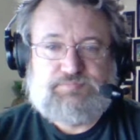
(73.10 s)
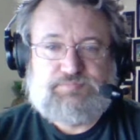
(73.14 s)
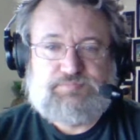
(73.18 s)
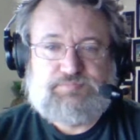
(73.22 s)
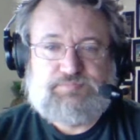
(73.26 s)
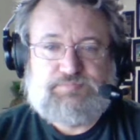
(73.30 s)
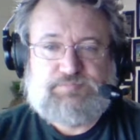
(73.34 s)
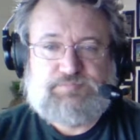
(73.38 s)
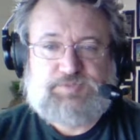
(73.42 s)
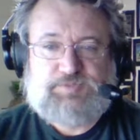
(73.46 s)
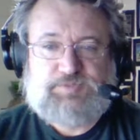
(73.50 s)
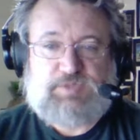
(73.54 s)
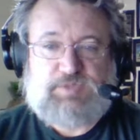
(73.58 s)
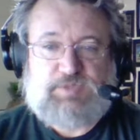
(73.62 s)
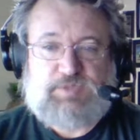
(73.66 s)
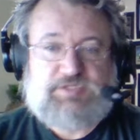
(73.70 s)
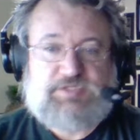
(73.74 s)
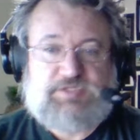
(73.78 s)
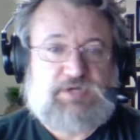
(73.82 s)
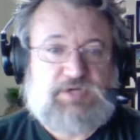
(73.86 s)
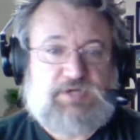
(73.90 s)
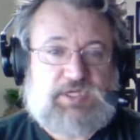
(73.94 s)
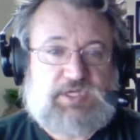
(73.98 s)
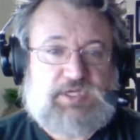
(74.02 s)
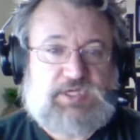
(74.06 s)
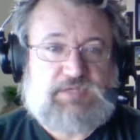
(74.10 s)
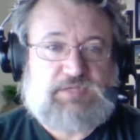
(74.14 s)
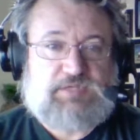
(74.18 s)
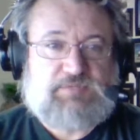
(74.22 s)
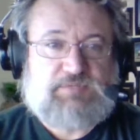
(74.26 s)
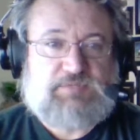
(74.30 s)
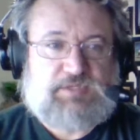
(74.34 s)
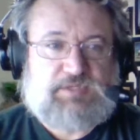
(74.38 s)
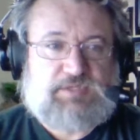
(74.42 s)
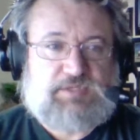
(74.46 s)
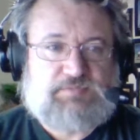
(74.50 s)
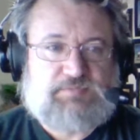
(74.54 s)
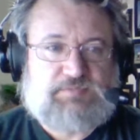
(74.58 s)
sponsoring
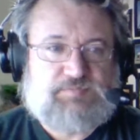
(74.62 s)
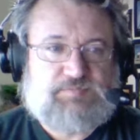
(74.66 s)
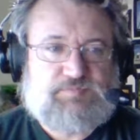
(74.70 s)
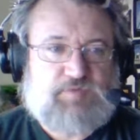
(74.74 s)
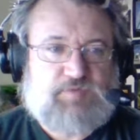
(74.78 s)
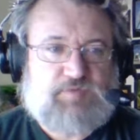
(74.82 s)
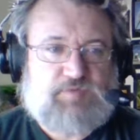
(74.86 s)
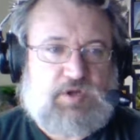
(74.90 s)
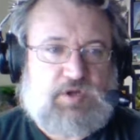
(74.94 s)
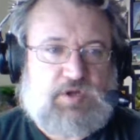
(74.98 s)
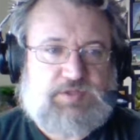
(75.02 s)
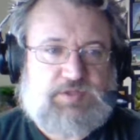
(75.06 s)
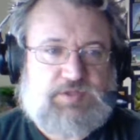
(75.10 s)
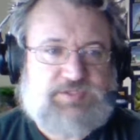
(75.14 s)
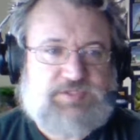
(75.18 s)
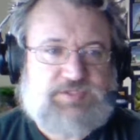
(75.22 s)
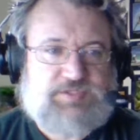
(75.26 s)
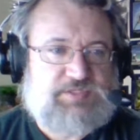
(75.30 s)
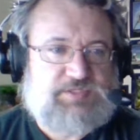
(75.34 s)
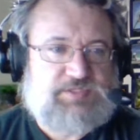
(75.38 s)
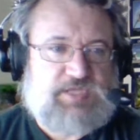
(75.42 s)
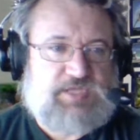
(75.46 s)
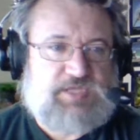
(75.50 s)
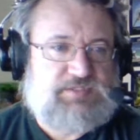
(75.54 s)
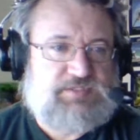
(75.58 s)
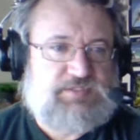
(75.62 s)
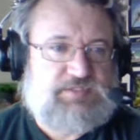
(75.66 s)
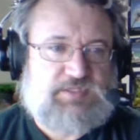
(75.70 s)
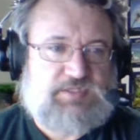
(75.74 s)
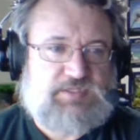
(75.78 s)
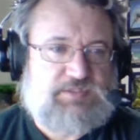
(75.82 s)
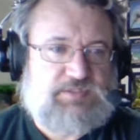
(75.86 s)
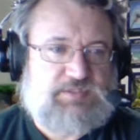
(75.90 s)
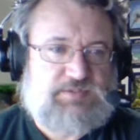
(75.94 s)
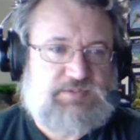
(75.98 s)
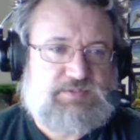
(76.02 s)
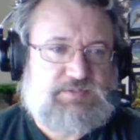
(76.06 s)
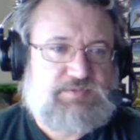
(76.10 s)
and for all the success that
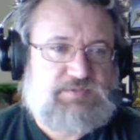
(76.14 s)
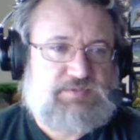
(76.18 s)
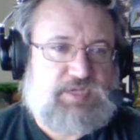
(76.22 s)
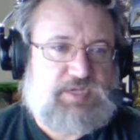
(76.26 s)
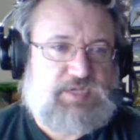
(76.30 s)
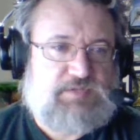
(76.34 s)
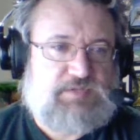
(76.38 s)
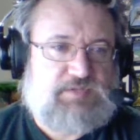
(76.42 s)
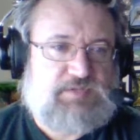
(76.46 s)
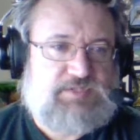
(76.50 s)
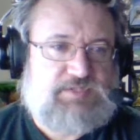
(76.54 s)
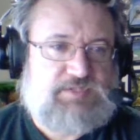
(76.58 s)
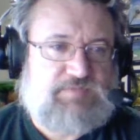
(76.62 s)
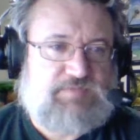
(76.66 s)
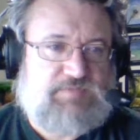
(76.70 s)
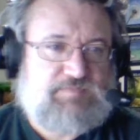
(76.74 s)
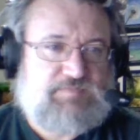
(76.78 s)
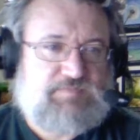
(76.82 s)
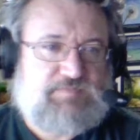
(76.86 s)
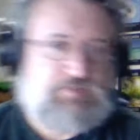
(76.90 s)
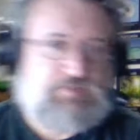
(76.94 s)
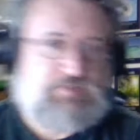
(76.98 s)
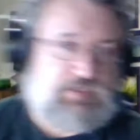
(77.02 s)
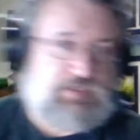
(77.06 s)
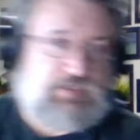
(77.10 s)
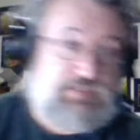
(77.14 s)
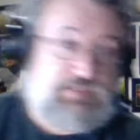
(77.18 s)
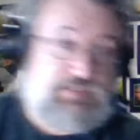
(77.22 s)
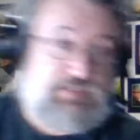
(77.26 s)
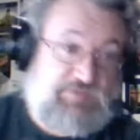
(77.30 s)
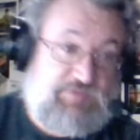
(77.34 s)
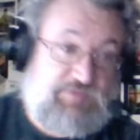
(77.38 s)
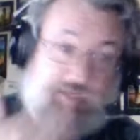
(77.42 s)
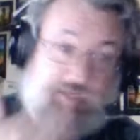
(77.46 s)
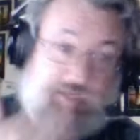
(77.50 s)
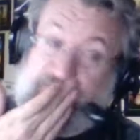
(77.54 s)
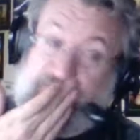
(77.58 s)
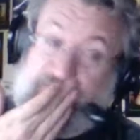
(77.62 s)
these channels have, or these
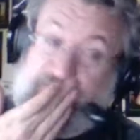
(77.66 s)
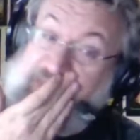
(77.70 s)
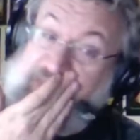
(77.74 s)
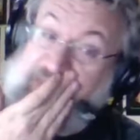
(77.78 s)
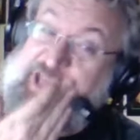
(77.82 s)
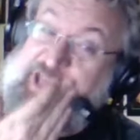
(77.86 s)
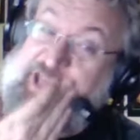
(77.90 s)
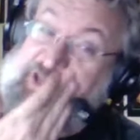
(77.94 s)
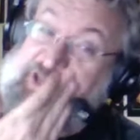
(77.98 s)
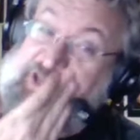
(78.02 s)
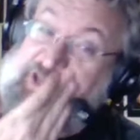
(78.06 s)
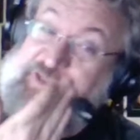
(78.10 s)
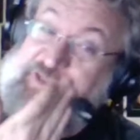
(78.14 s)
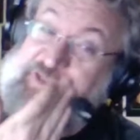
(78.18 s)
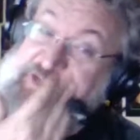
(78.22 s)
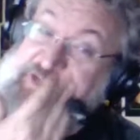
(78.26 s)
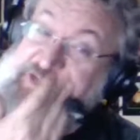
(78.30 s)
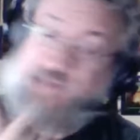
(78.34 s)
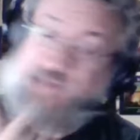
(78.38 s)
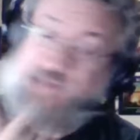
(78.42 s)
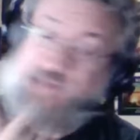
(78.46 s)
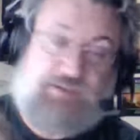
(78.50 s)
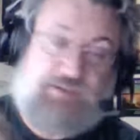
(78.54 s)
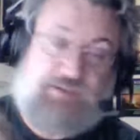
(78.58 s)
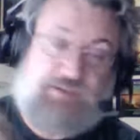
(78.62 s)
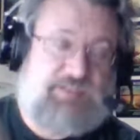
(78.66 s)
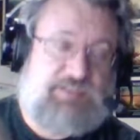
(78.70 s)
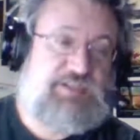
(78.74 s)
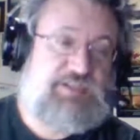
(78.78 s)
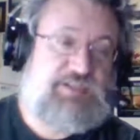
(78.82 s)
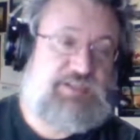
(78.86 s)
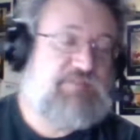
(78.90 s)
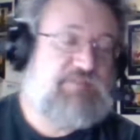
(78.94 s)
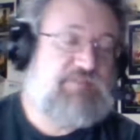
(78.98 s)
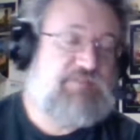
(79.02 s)
videos have had on the channel and stuff.